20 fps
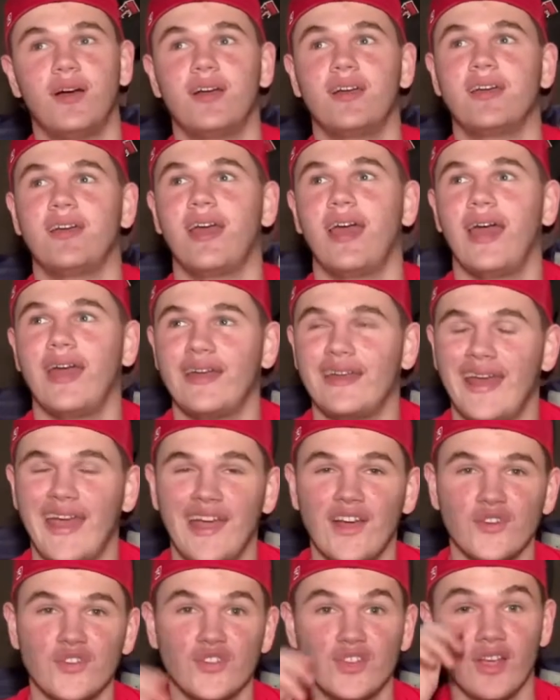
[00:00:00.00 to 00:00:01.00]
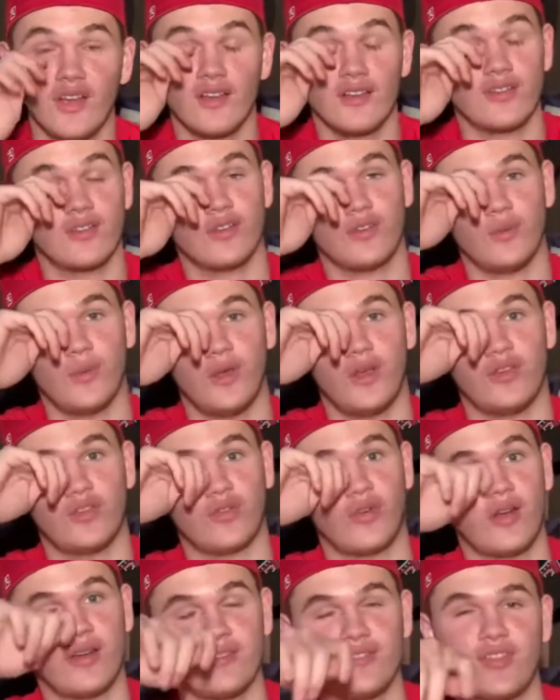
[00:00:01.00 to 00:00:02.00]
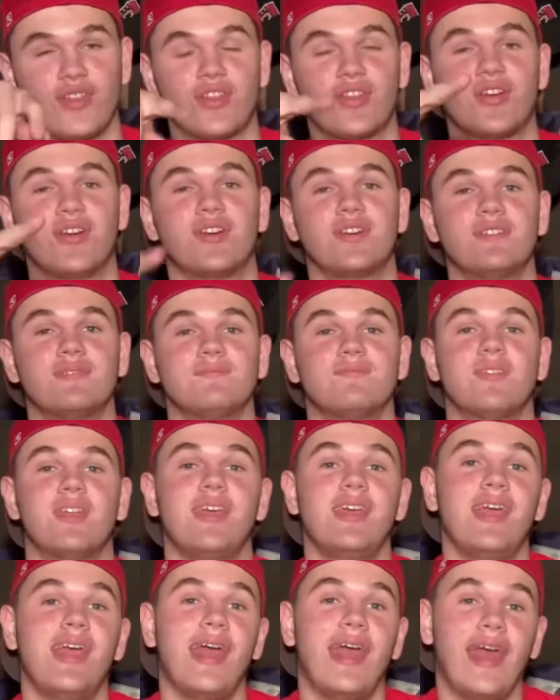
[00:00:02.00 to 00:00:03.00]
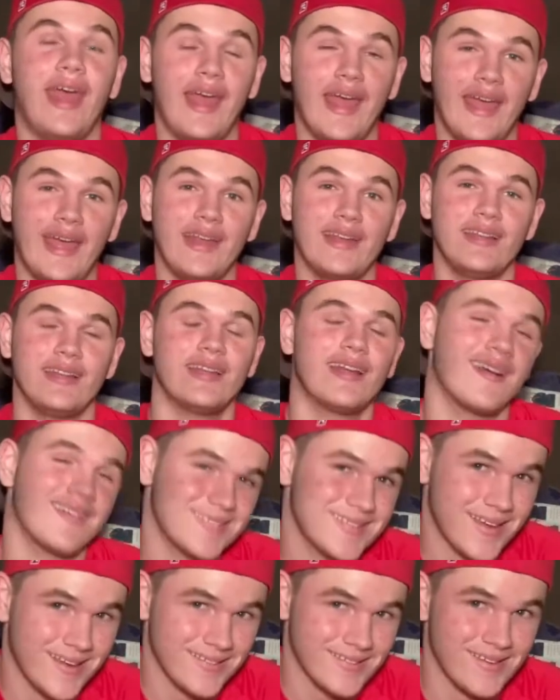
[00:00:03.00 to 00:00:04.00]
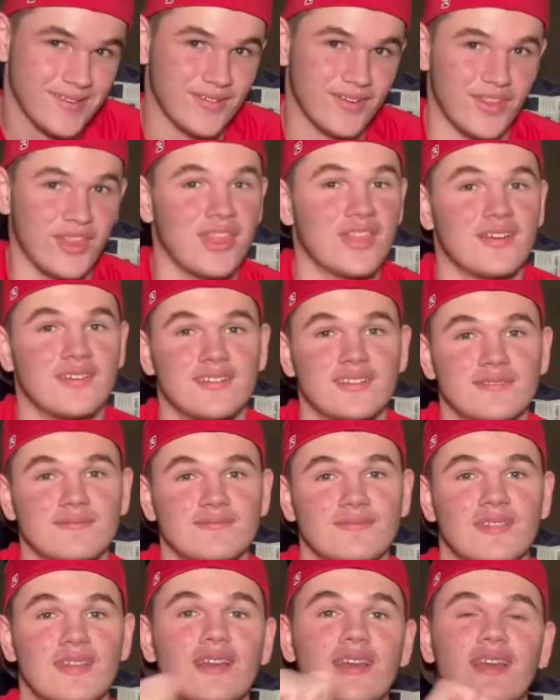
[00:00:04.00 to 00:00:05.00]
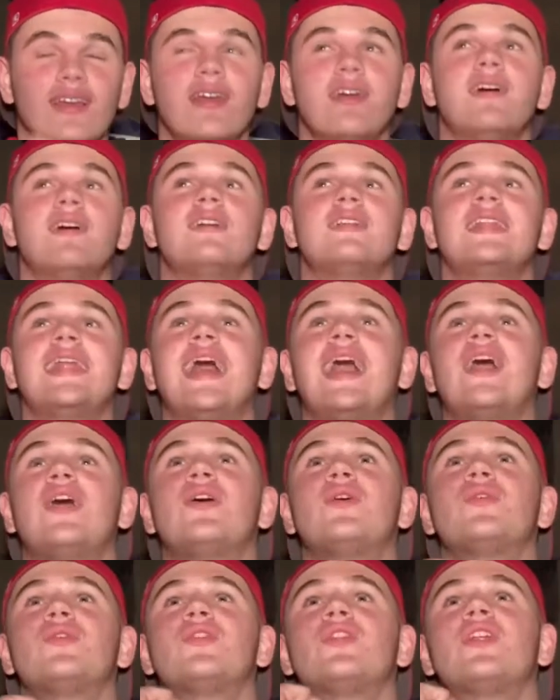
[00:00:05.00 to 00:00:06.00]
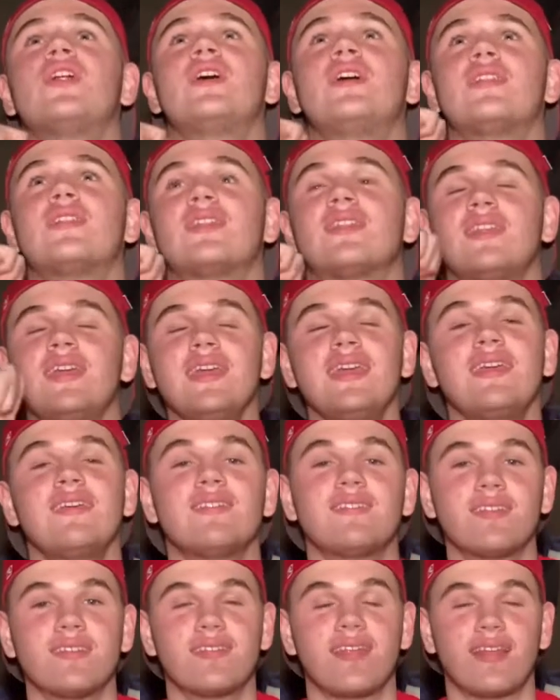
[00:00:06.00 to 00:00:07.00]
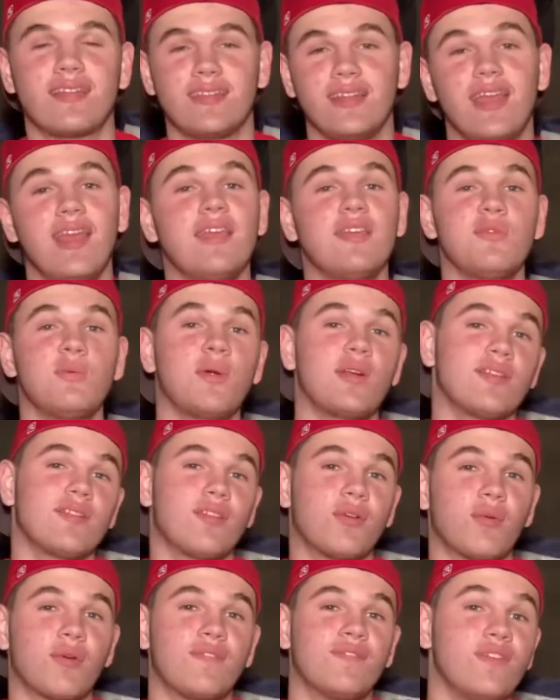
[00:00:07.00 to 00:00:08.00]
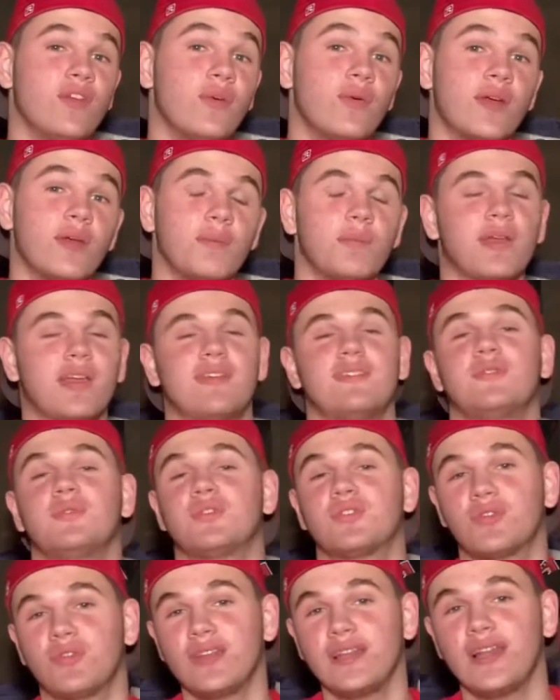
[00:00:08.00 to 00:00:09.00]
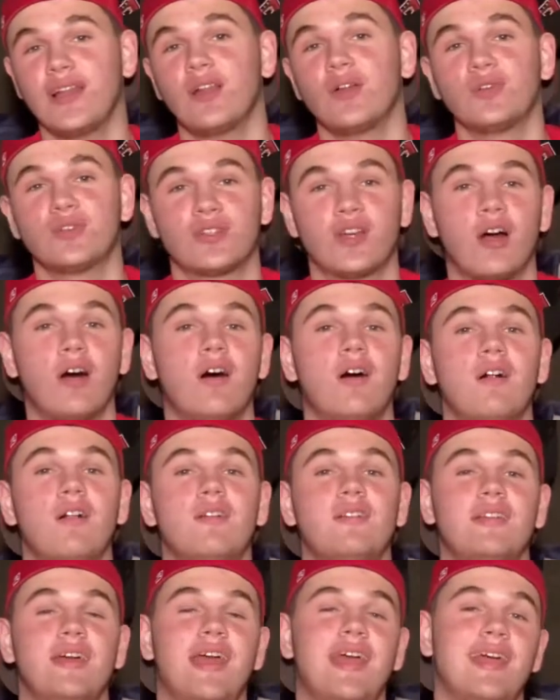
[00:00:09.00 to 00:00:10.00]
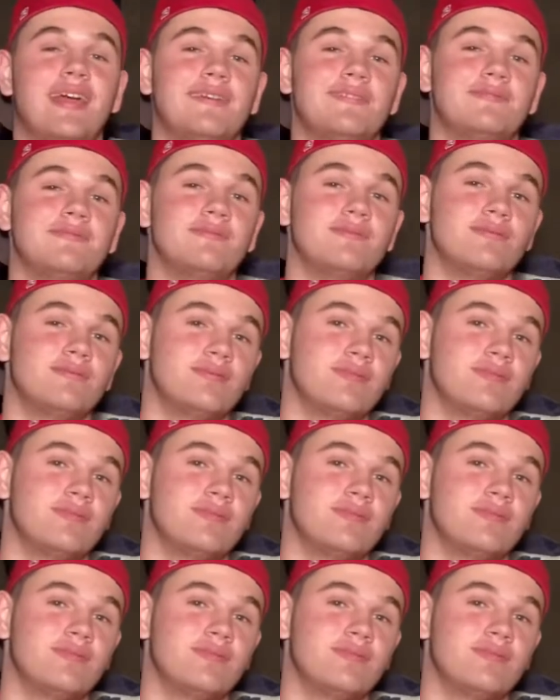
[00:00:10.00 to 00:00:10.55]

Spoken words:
and Aaron Judge was running to third, and he got tagged out at third. Now, the thing is that the Yankees wanted to review it because it was a really close call, and